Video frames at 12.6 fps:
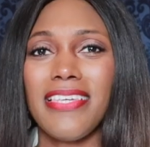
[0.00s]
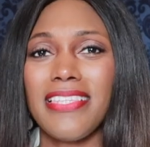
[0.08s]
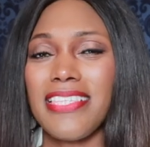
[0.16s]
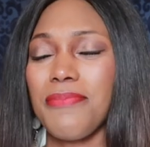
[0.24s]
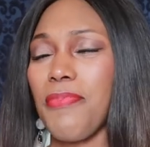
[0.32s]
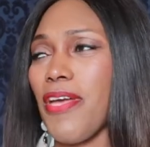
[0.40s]

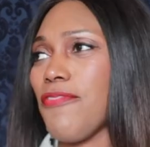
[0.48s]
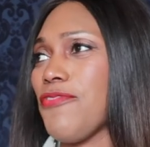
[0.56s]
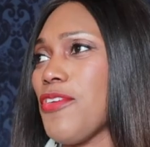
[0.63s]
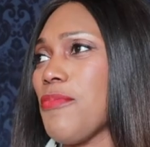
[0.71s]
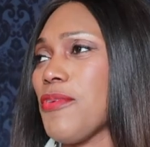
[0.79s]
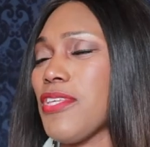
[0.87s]
this
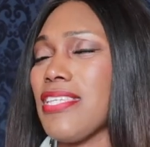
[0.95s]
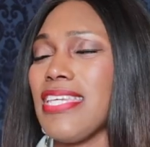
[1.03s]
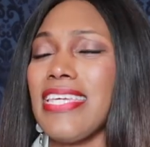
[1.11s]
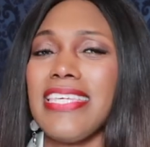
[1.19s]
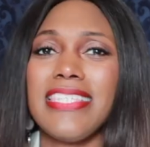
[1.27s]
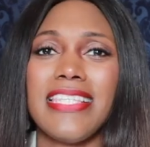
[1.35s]
perfume could
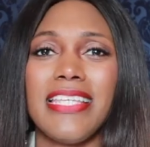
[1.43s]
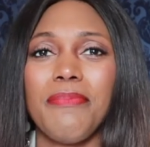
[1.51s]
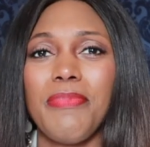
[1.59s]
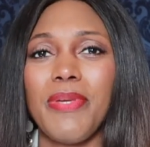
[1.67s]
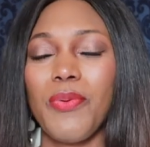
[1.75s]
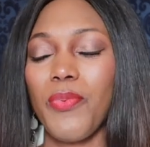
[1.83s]
easily
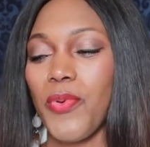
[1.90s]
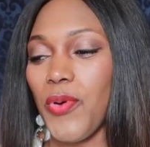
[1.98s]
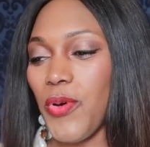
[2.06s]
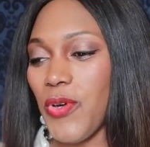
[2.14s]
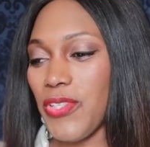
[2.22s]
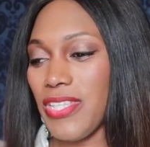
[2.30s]
be
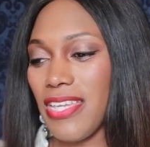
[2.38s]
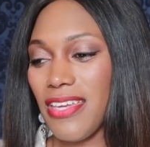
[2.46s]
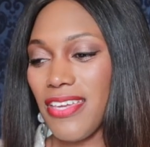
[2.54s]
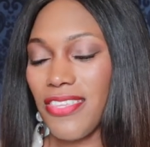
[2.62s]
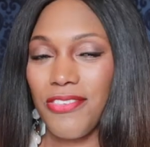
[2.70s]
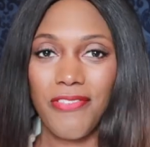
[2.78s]
worn
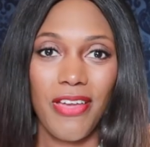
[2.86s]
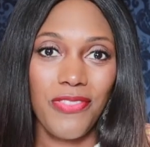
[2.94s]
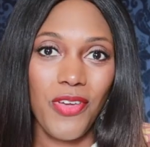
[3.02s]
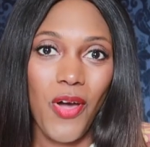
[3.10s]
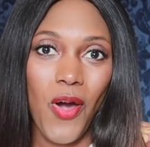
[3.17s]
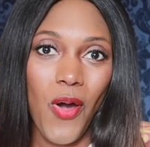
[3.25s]
throughout
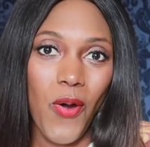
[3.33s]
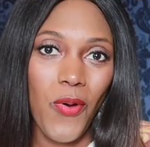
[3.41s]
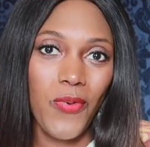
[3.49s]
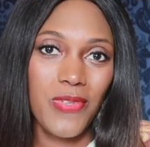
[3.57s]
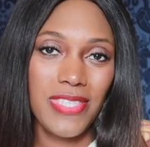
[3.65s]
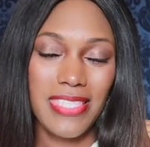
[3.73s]
the
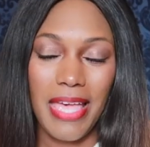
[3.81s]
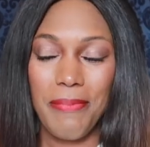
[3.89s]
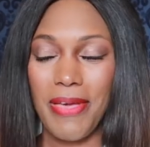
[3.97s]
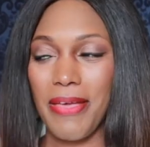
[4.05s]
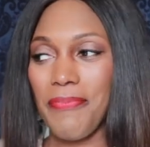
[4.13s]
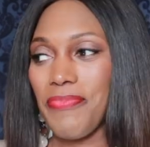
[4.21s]
whole
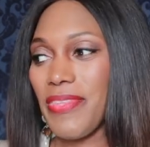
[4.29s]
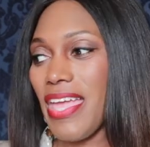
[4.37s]
summer.